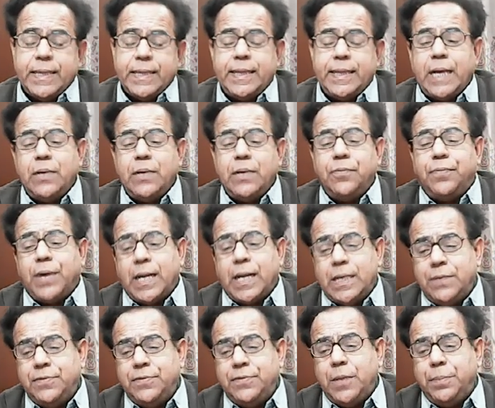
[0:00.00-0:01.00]
then phi
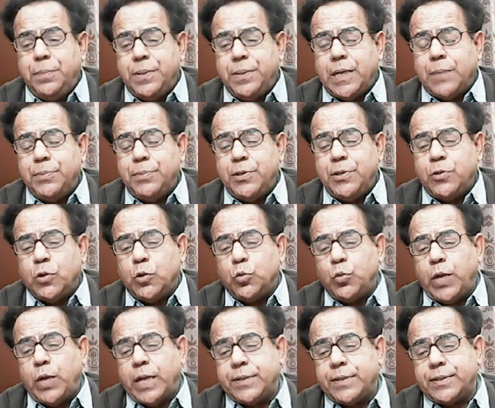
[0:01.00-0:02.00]
will become equal to
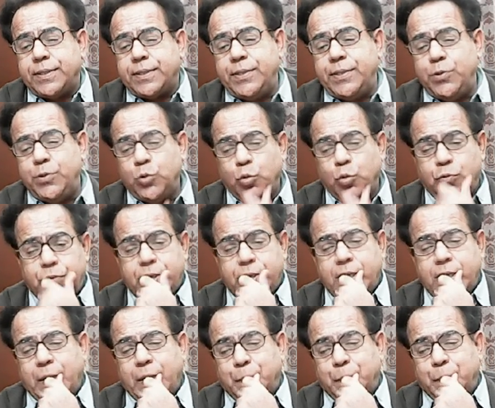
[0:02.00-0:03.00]
hc over
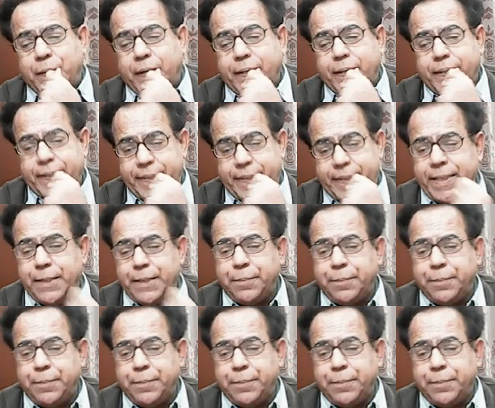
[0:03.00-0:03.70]
lambda t.